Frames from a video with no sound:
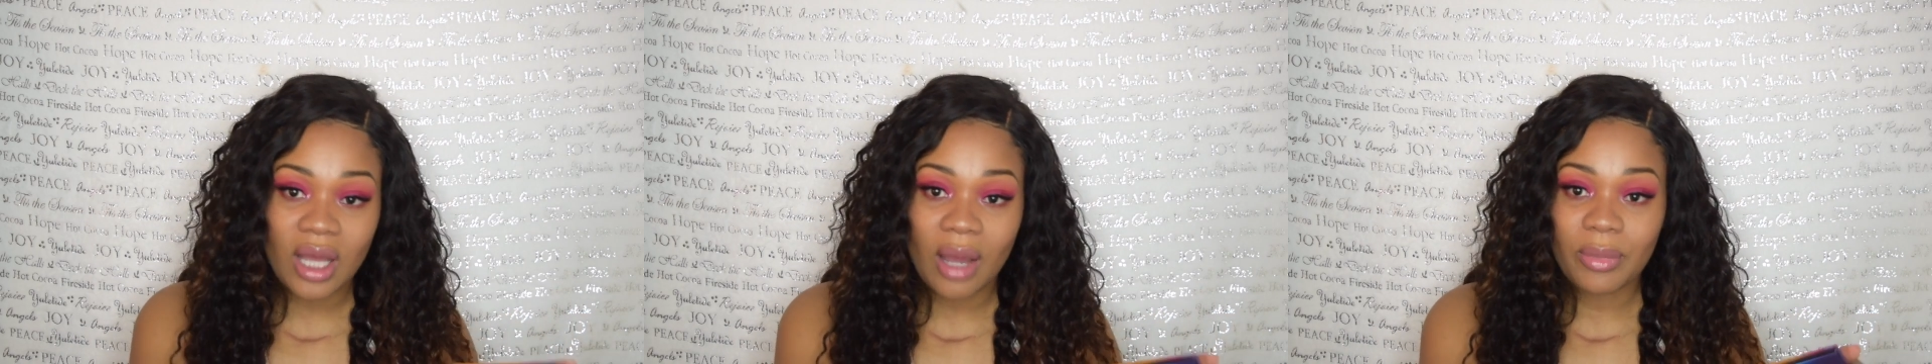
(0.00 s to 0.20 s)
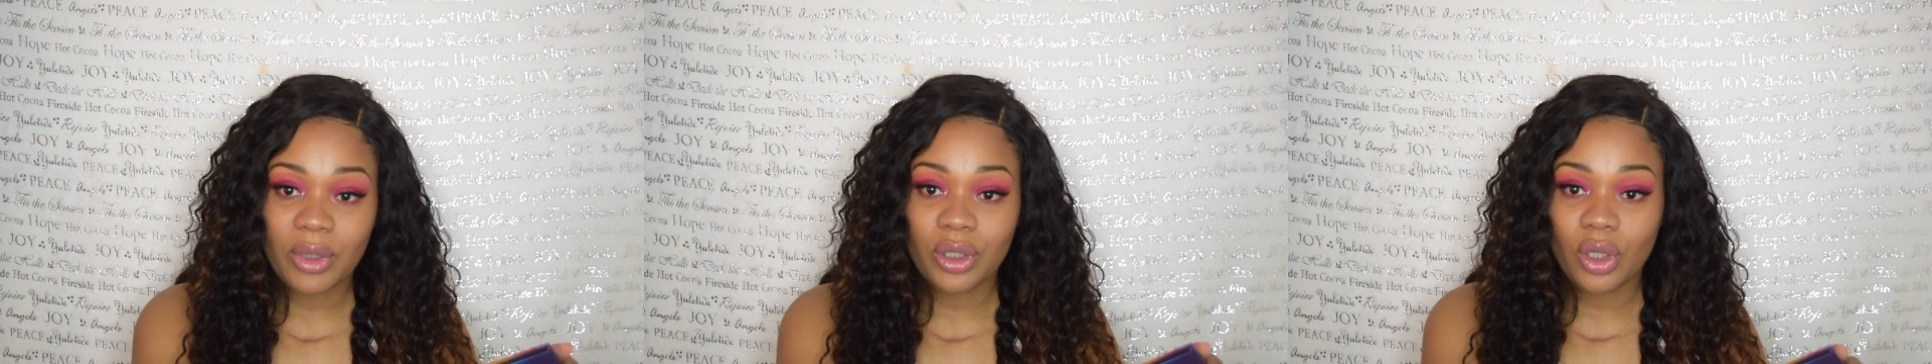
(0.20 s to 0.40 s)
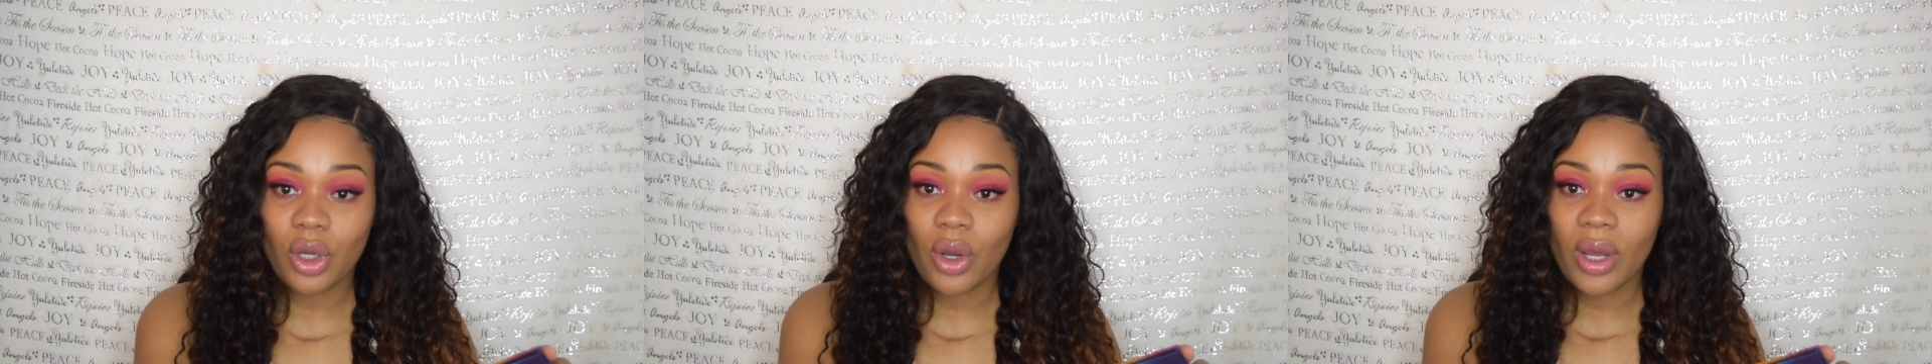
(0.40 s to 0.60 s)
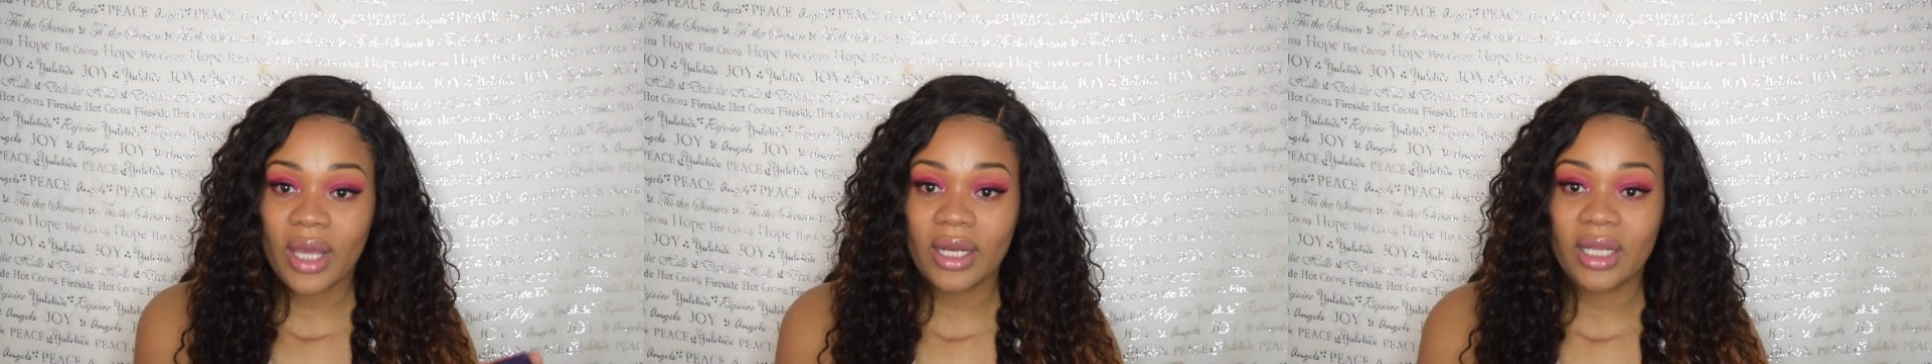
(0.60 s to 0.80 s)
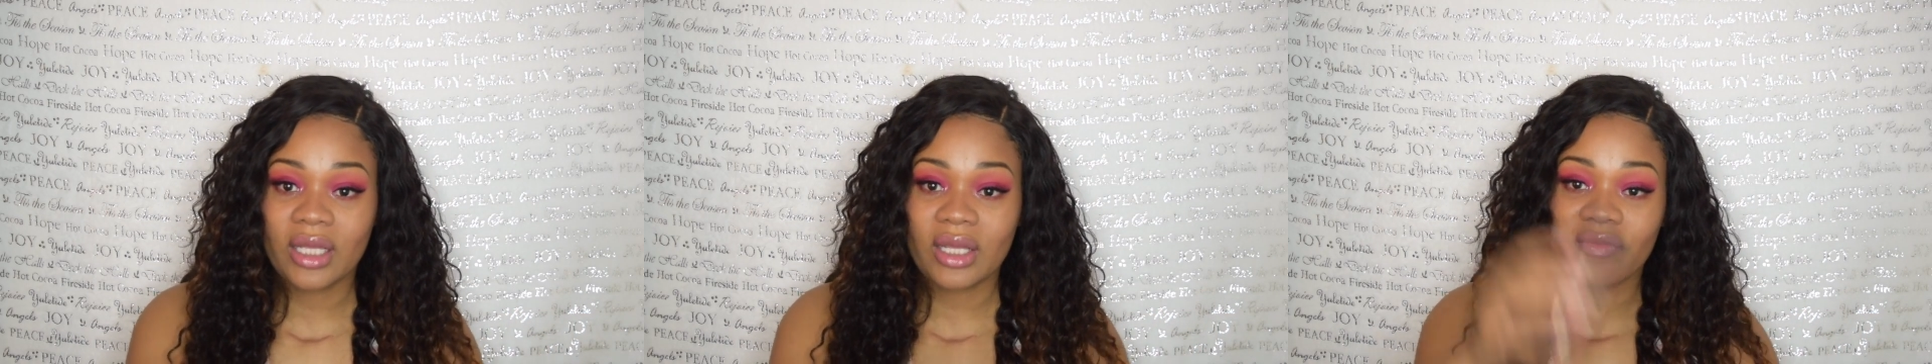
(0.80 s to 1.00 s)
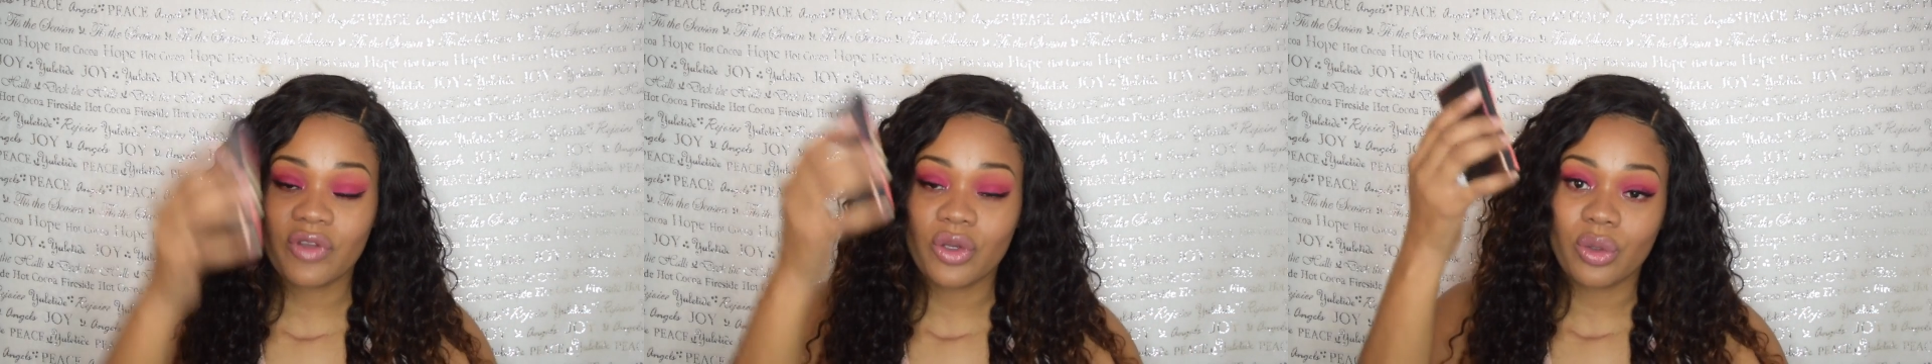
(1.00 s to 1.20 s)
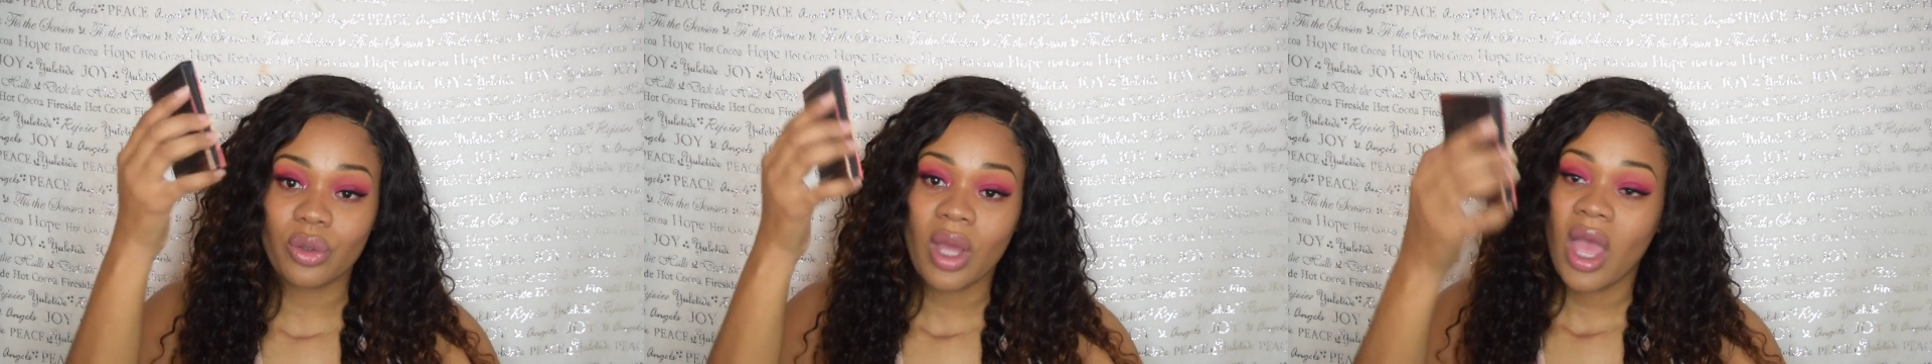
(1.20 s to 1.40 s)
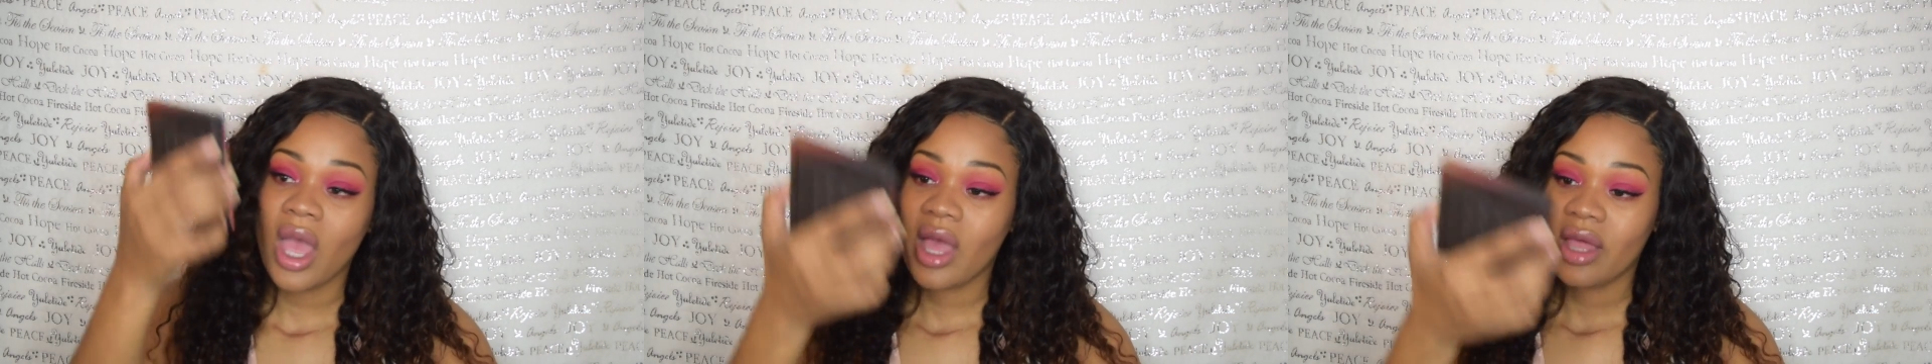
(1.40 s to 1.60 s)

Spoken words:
I'm going to go ahead and give you